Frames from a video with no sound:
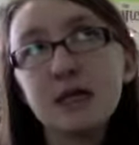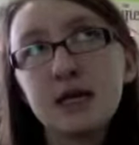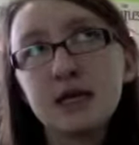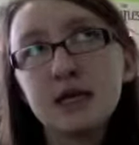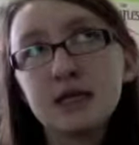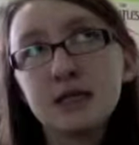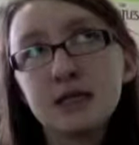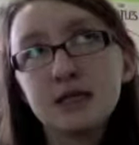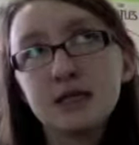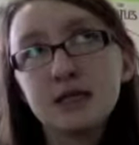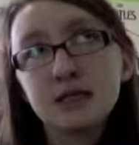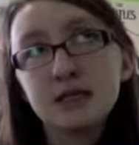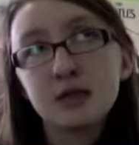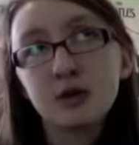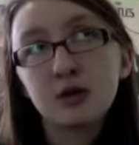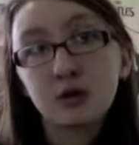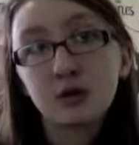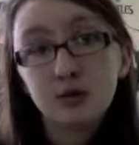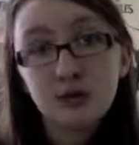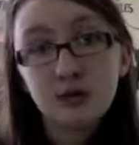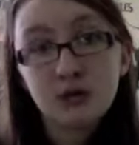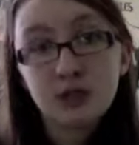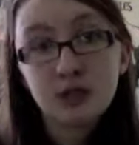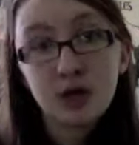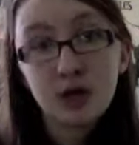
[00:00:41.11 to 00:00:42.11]
It's
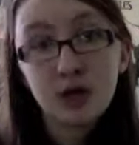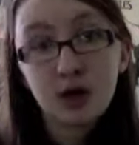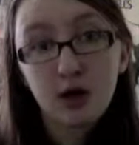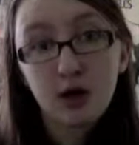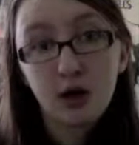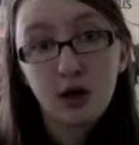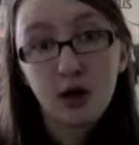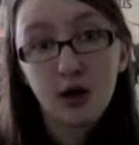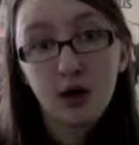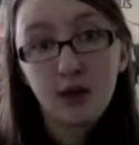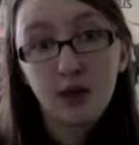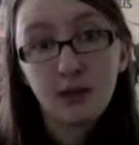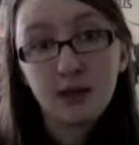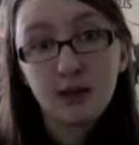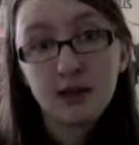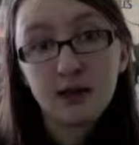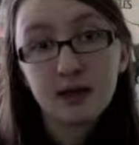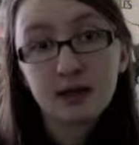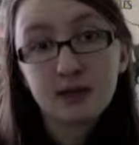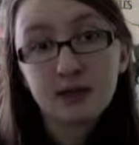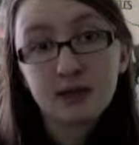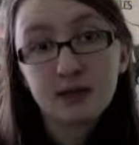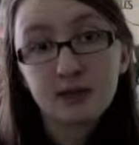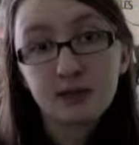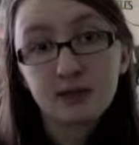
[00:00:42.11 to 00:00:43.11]
goodreads.com.
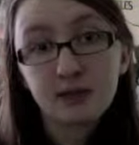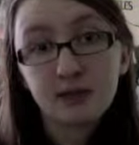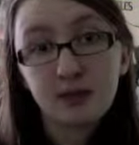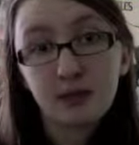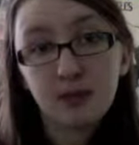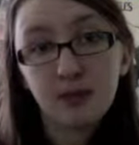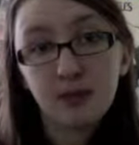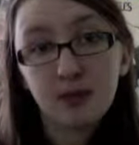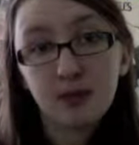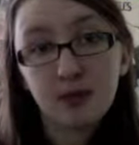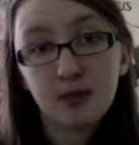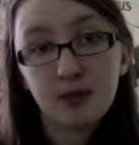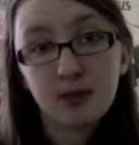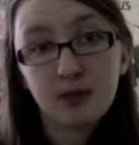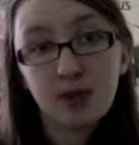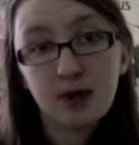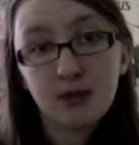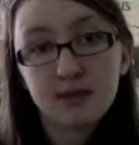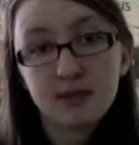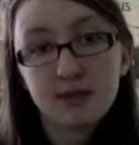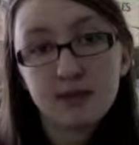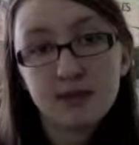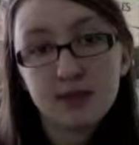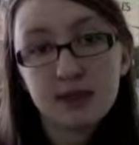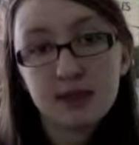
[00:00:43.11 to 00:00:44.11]
It is a book
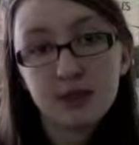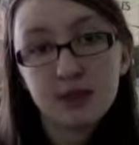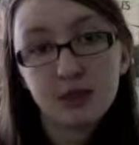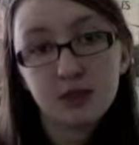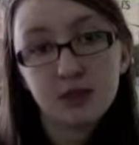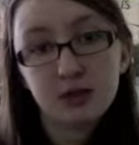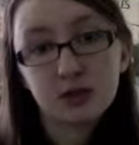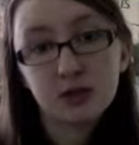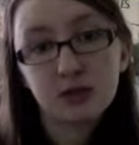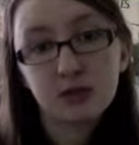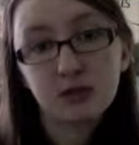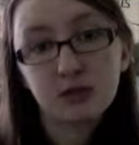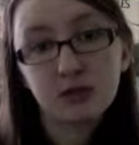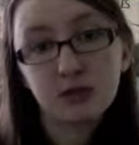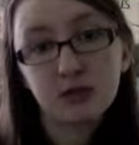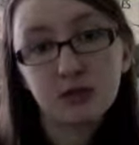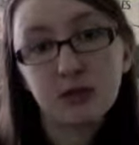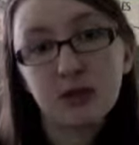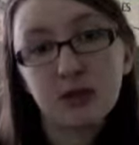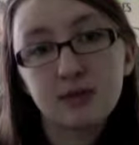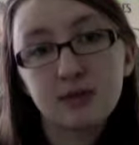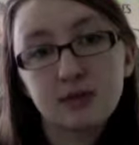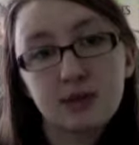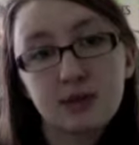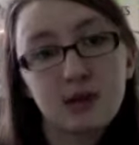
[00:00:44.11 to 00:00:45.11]
recommendation
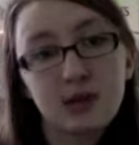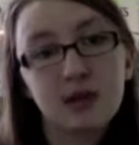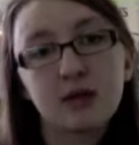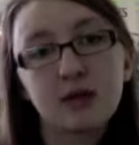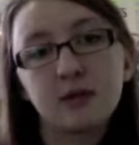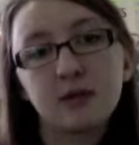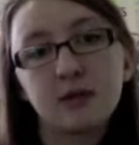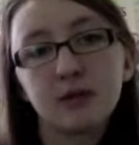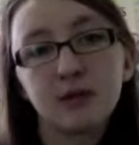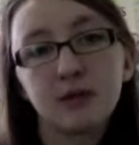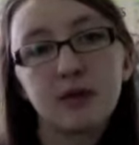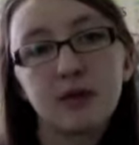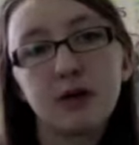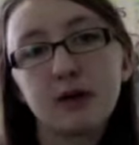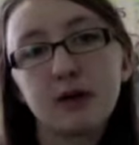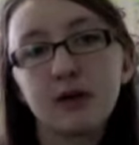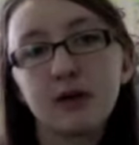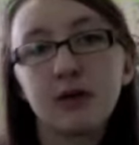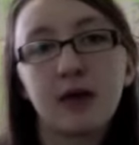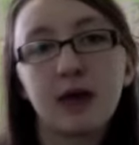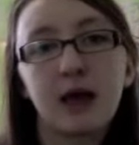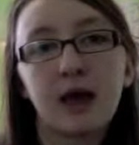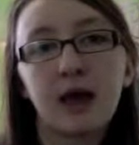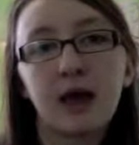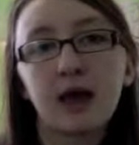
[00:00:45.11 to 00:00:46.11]
website community
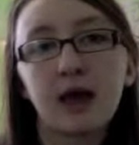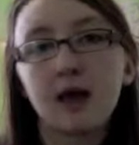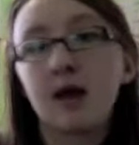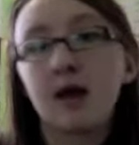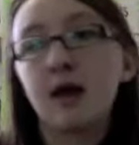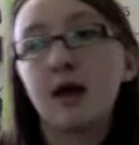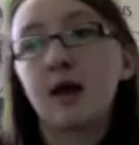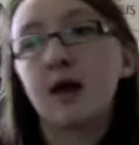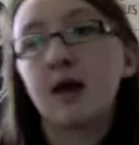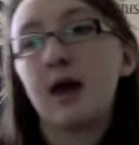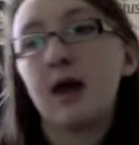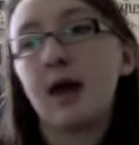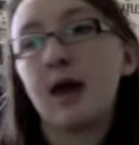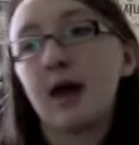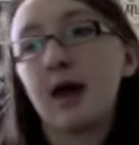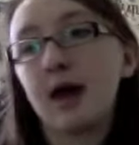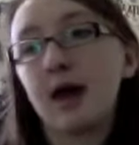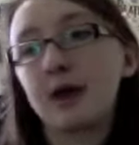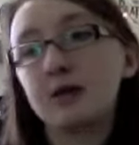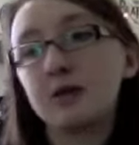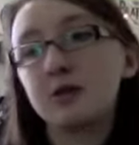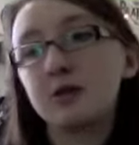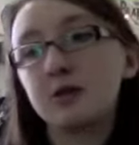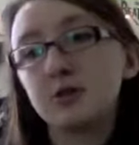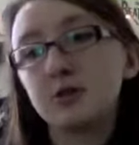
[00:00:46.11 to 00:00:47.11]
thing,
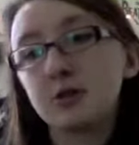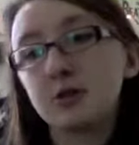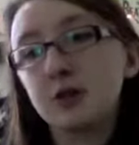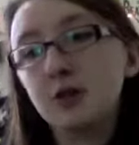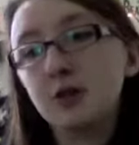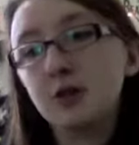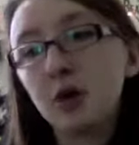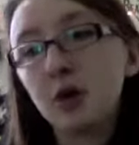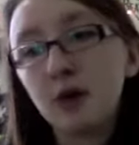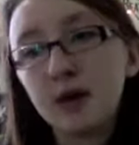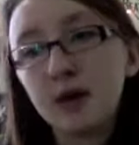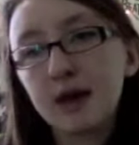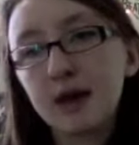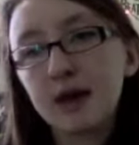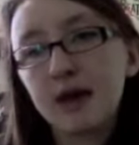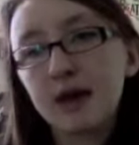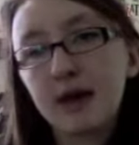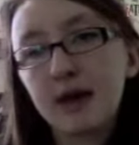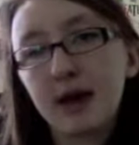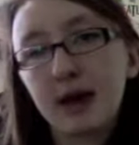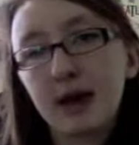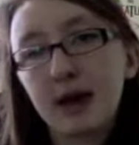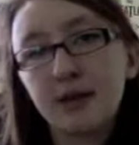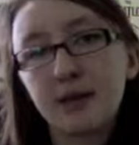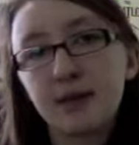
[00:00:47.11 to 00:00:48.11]
and you can go in
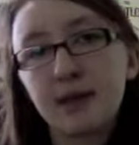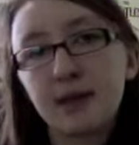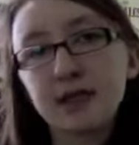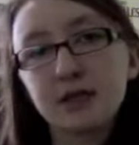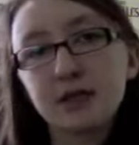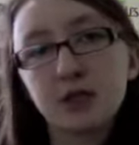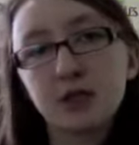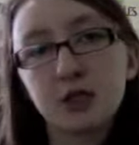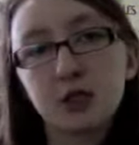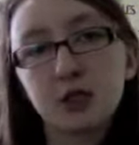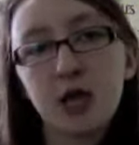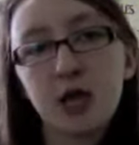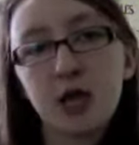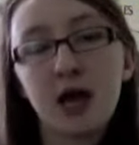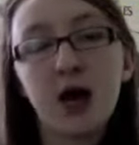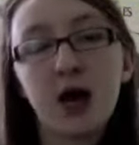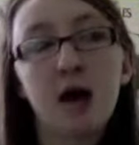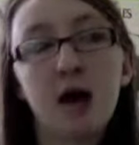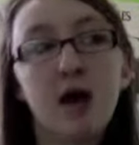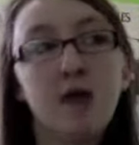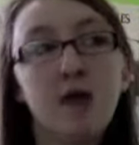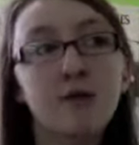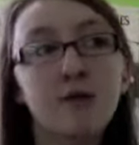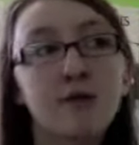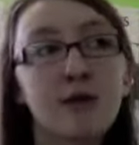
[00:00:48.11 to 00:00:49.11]
and basically check
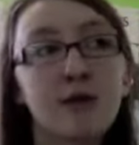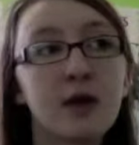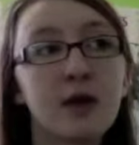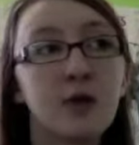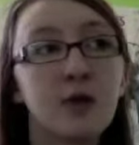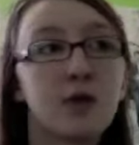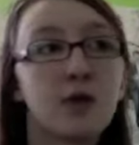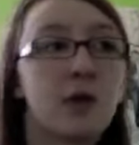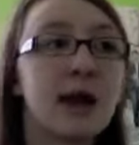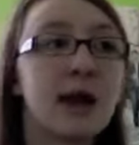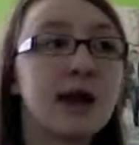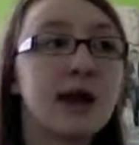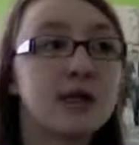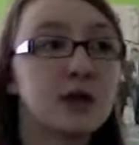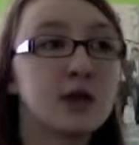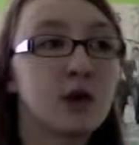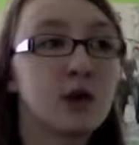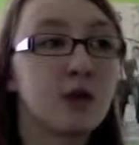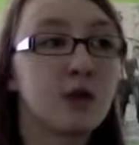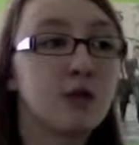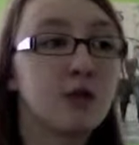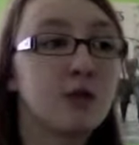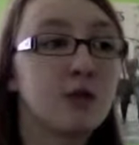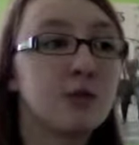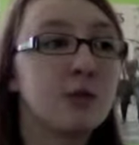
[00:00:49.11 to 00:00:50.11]
off and rate
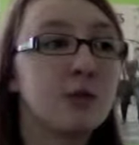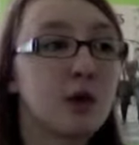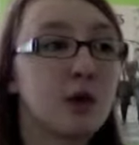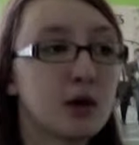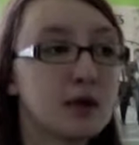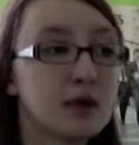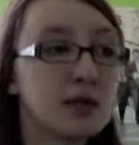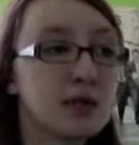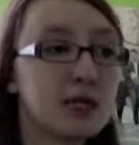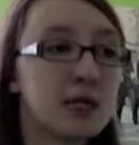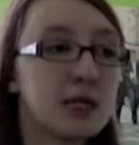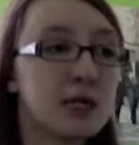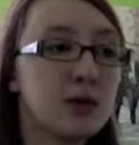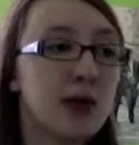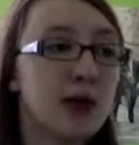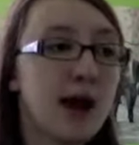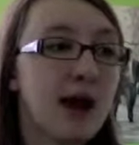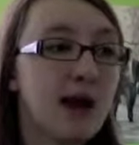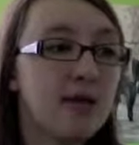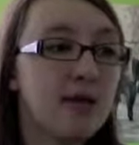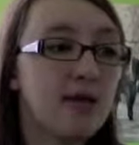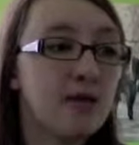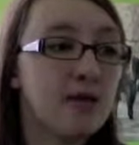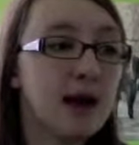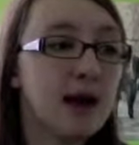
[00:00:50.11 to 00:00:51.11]
all of the books that you
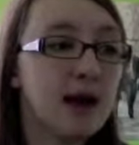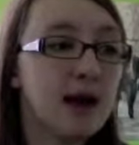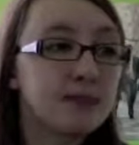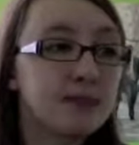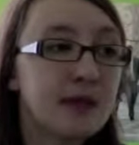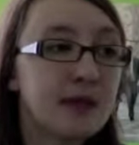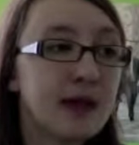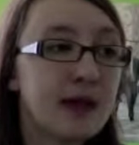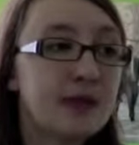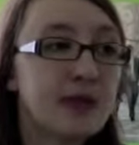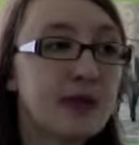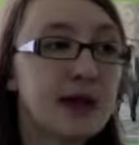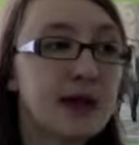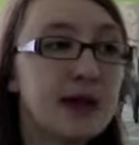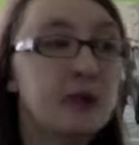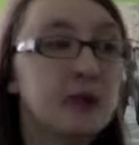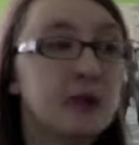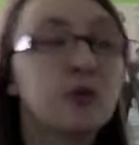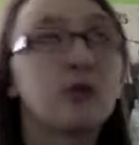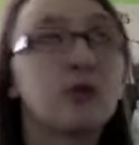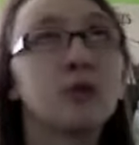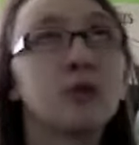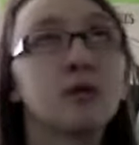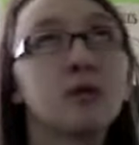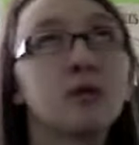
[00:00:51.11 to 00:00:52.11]
have read, and then it
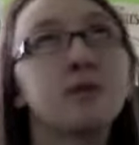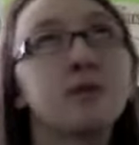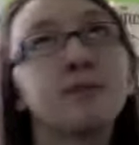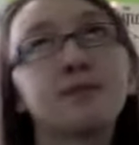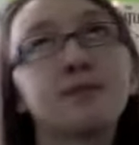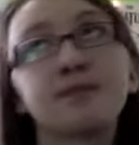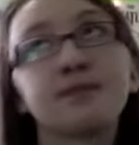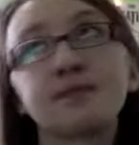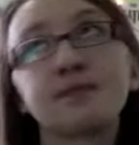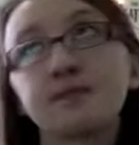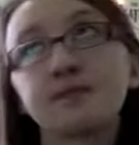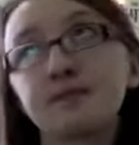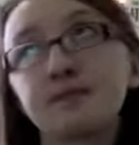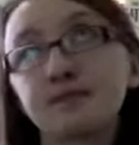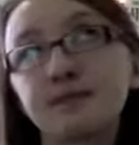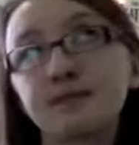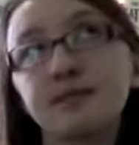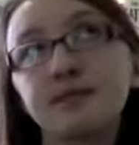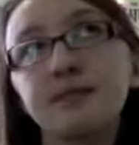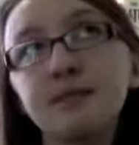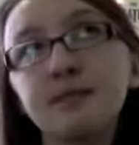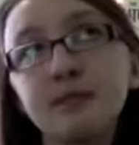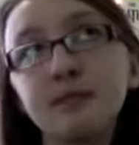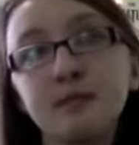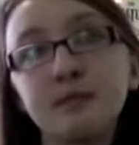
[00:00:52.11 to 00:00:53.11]
will
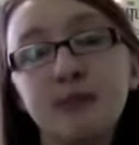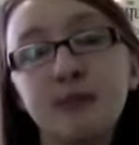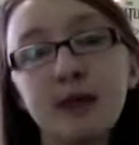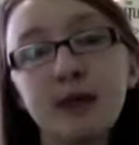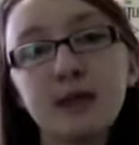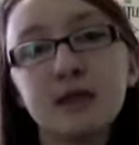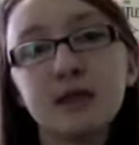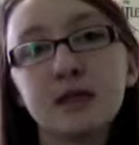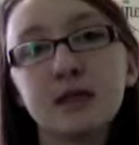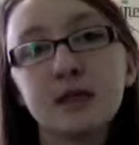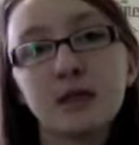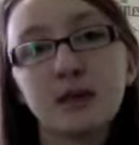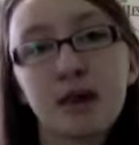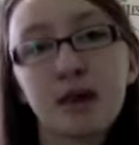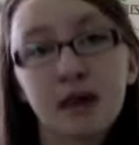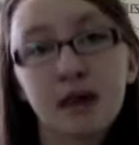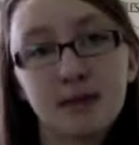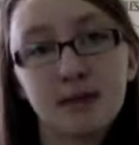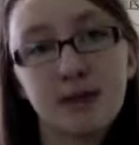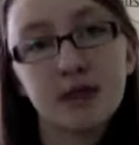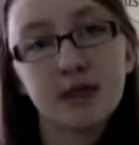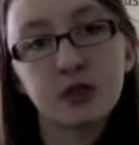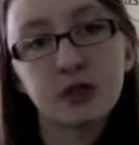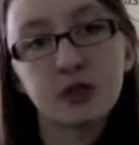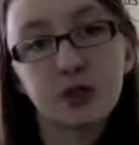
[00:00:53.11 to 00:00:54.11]
basically
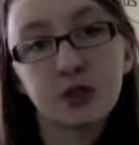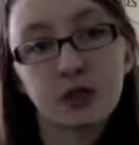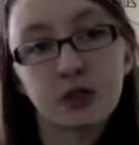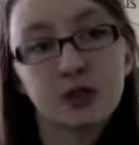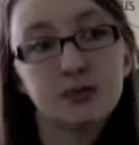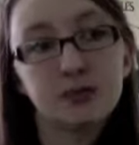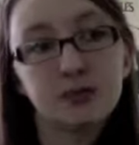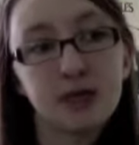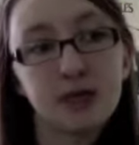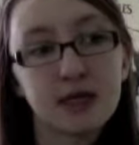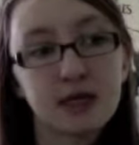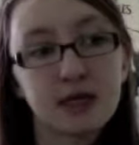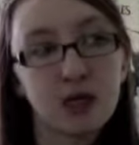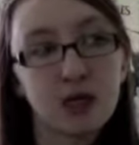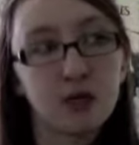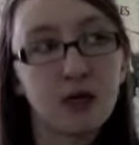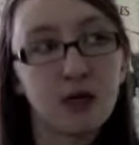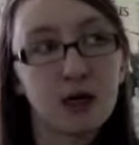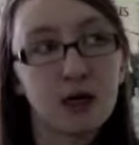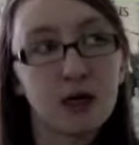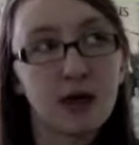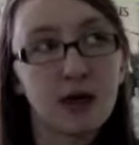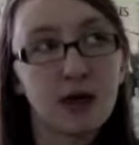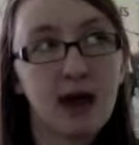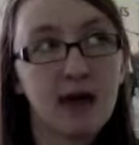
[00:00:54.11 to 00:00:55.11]
recommend you books based on
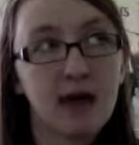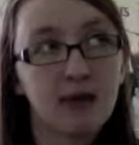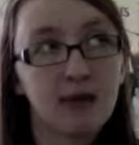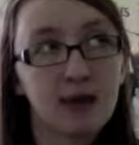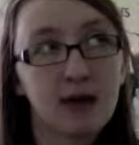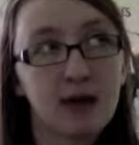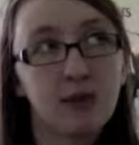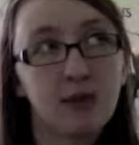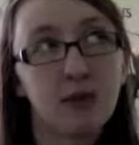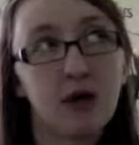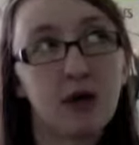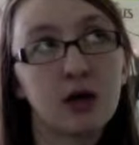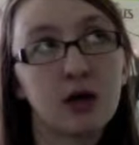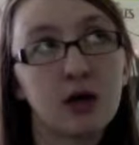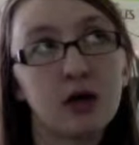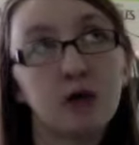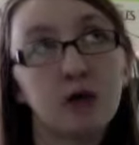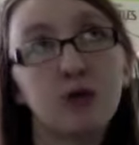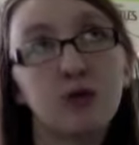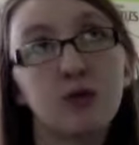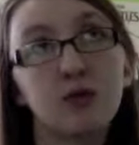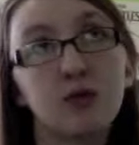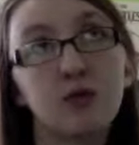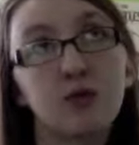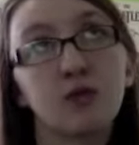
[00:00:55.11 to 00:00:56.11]
what you have read and what
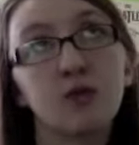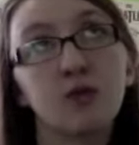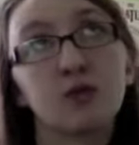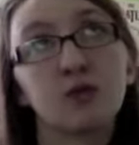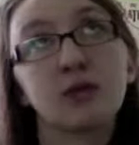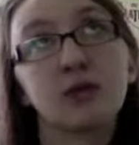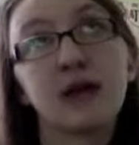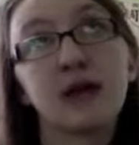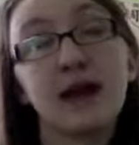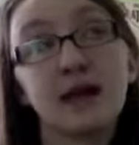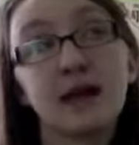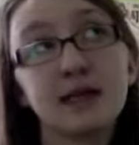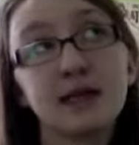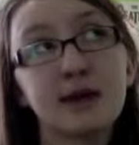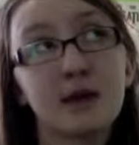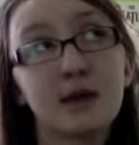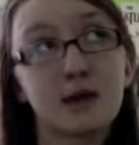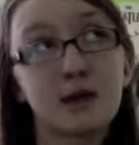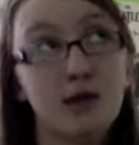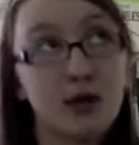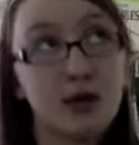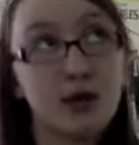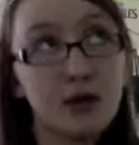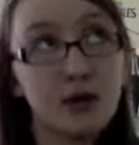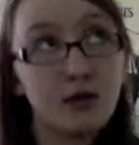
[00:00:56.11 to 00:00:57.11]
you've liked out
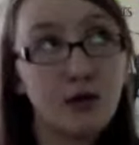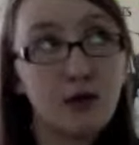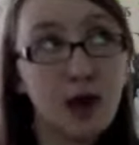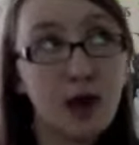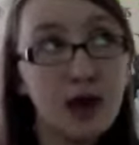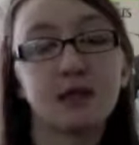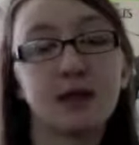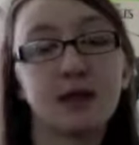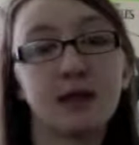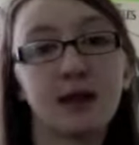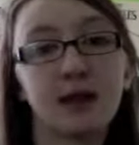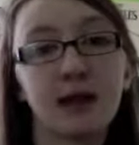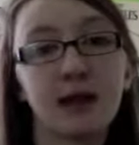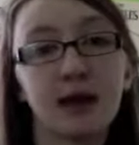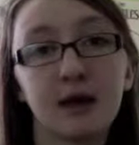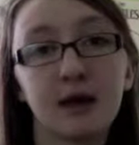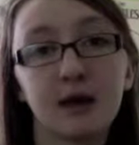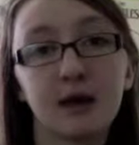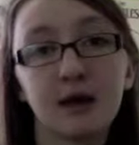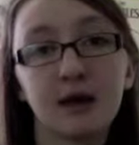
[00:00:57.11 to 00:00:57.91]
of what you've read. Like,